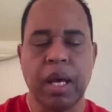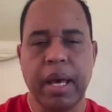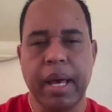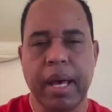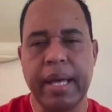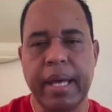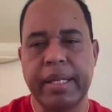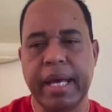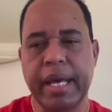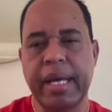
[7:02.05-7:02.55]

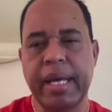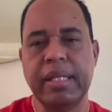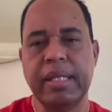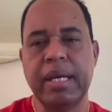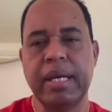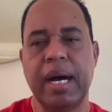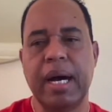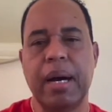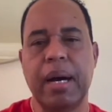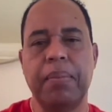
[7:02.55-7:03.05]
And
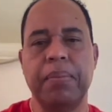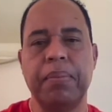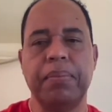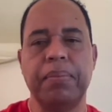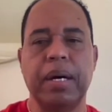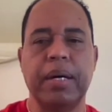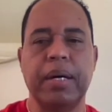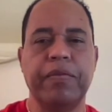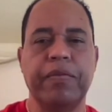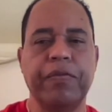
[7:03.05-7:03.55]

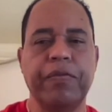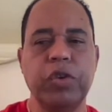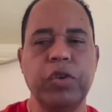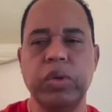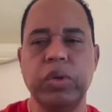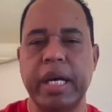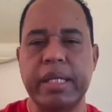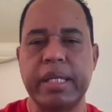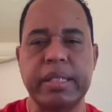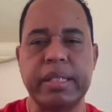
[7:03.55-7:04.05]
then
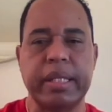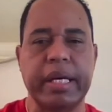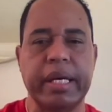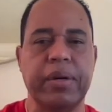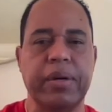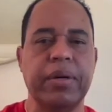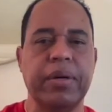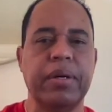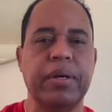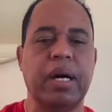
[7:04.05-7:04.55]
few days
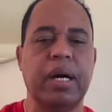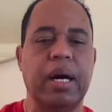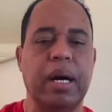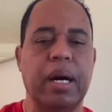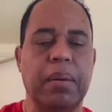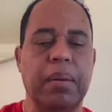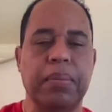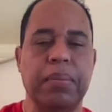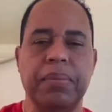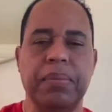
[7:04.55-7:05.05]
later,
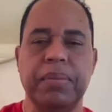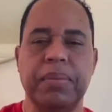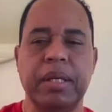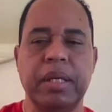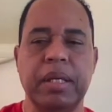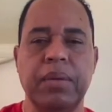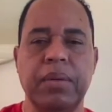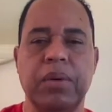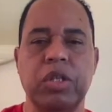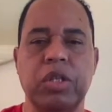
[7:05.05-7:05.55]

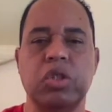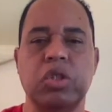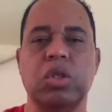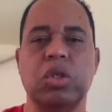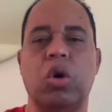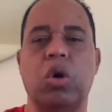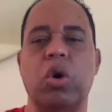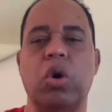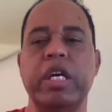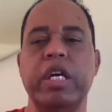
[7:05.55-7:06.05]
he
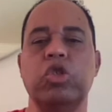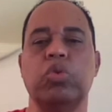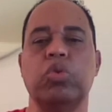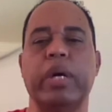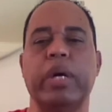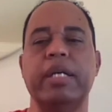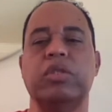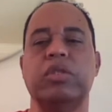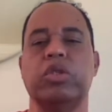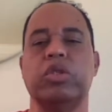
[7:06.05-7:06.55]
was on his
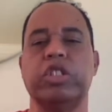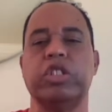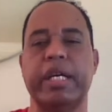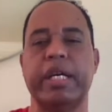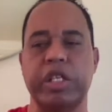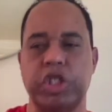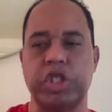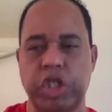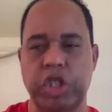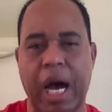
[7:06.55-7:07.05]
way to
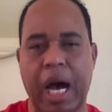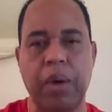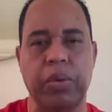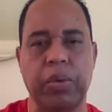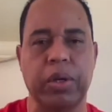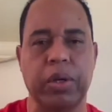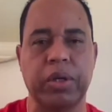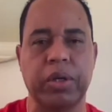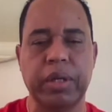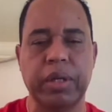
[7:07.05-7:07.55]
take a
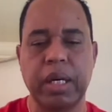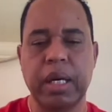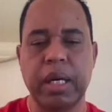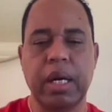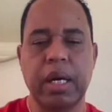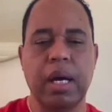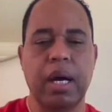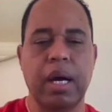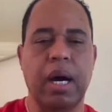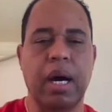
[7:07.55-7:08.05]
shower
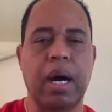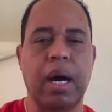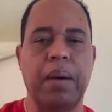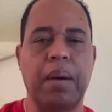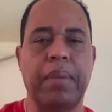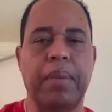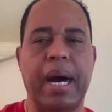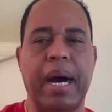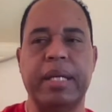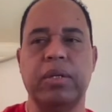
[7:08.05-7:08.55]

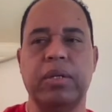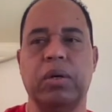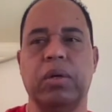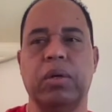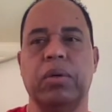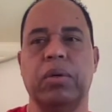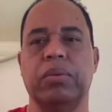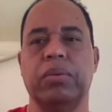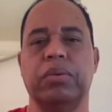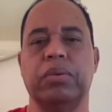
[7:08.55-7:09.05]
at
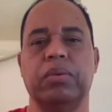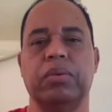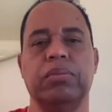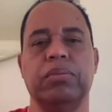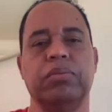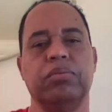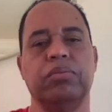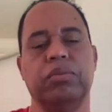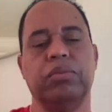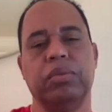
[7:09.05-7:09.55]
a
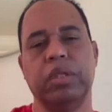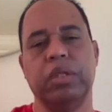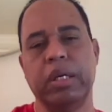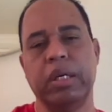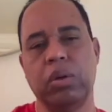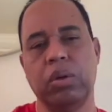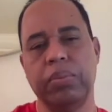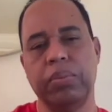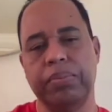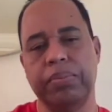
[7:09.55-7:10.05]

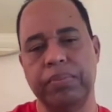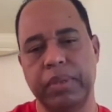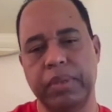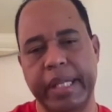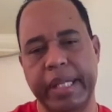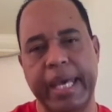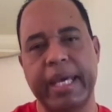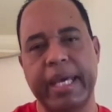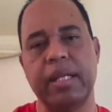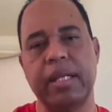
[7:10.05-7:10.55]
little
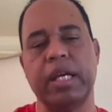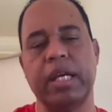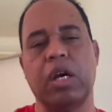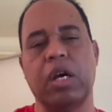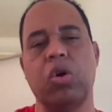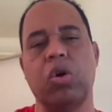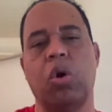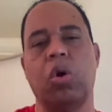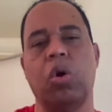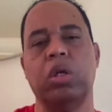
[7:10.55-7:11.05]
lake they
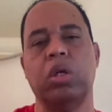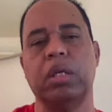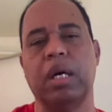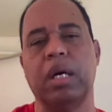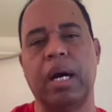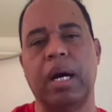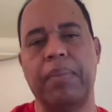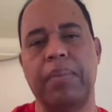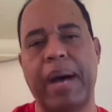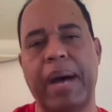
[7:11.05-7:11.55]

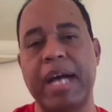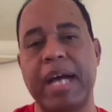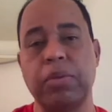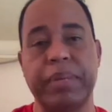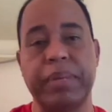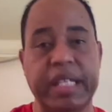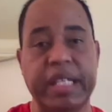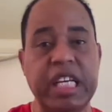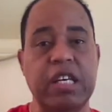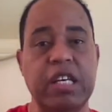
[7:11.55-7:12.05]
call
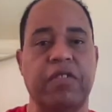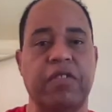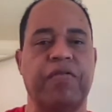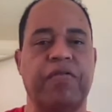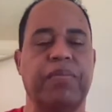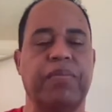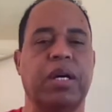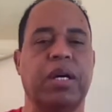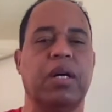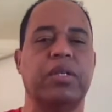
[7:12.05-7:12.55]
Adam and
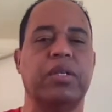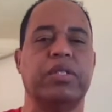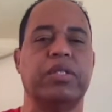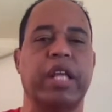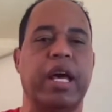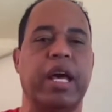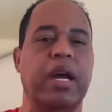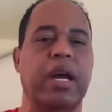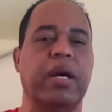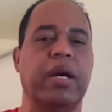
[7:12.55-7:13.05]
Eve, because
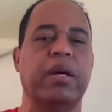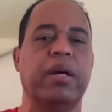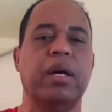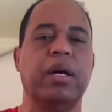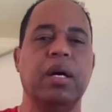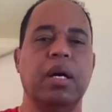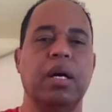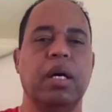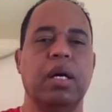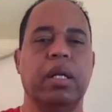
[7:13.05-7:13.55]
there
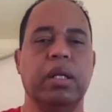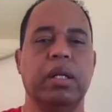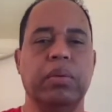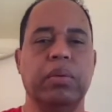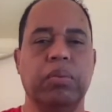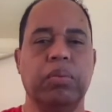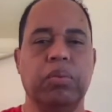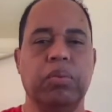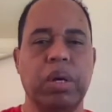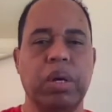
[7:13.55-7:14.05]

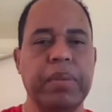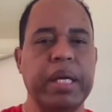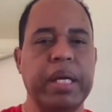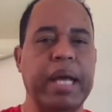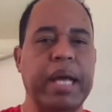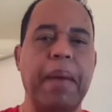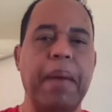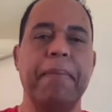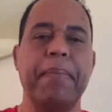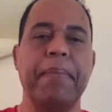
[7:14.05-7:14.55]
women
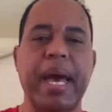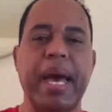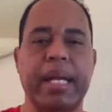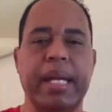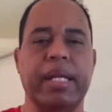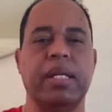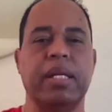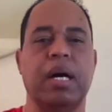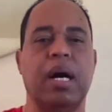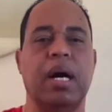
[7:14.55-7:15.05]
and
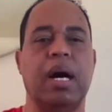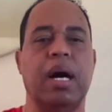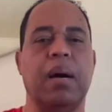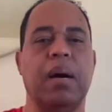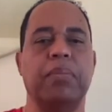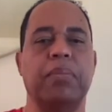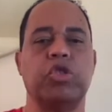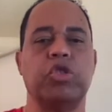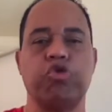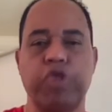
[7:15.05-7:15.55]
men
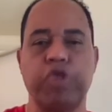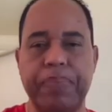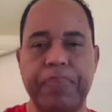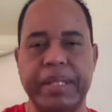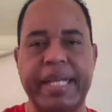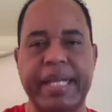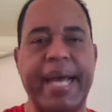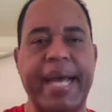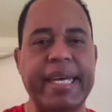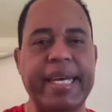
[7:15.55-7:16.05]

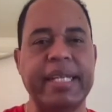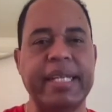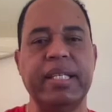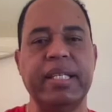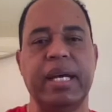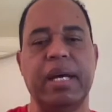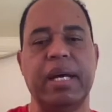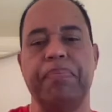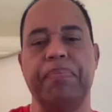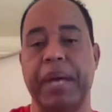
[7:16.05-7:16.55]
stripped
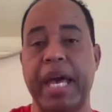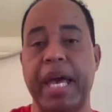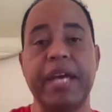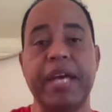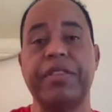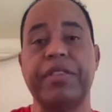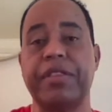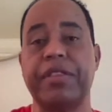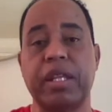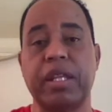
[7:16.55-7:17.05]
naked and
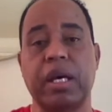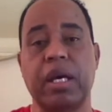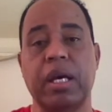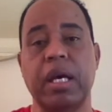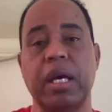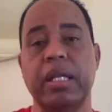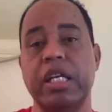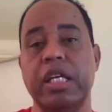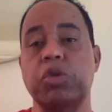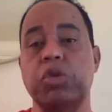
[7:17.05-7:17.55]
bathed
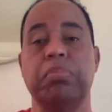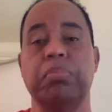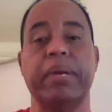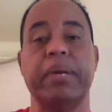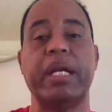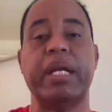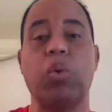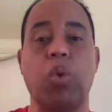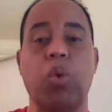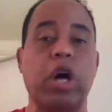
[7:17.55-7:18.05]
in this
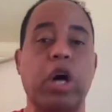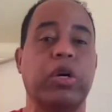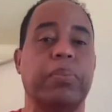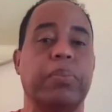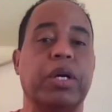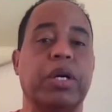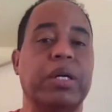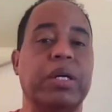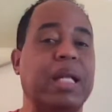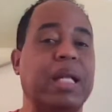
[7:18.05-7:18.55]
muddy water,
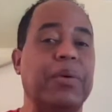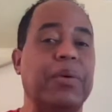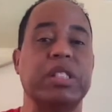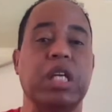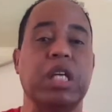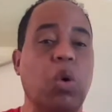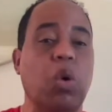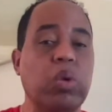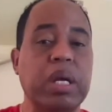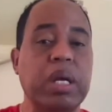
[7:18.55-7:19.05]
because that was
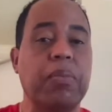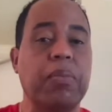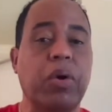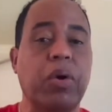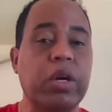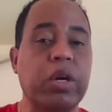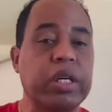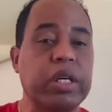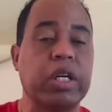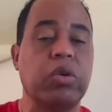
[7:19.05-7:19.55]
the only
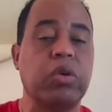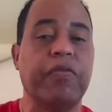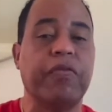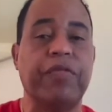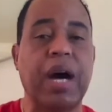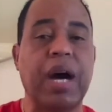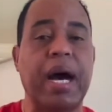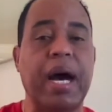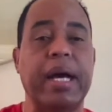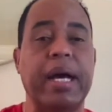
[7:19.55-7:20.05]
water they could
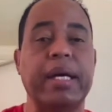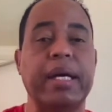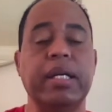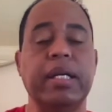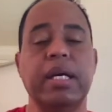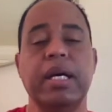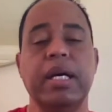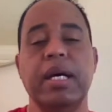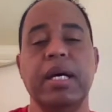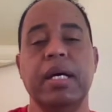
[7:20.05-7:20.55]
find
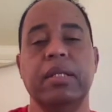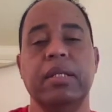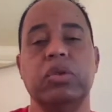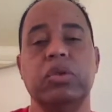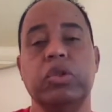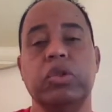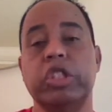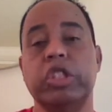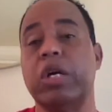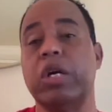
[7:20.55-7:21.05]

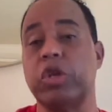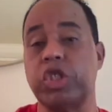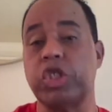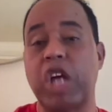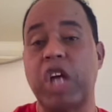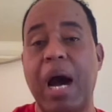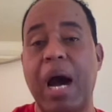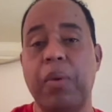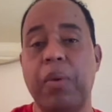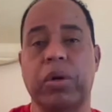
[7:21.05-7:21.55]
to take a
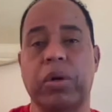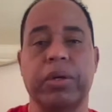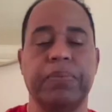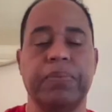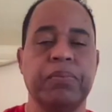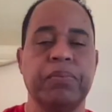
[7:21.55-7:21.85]
shower.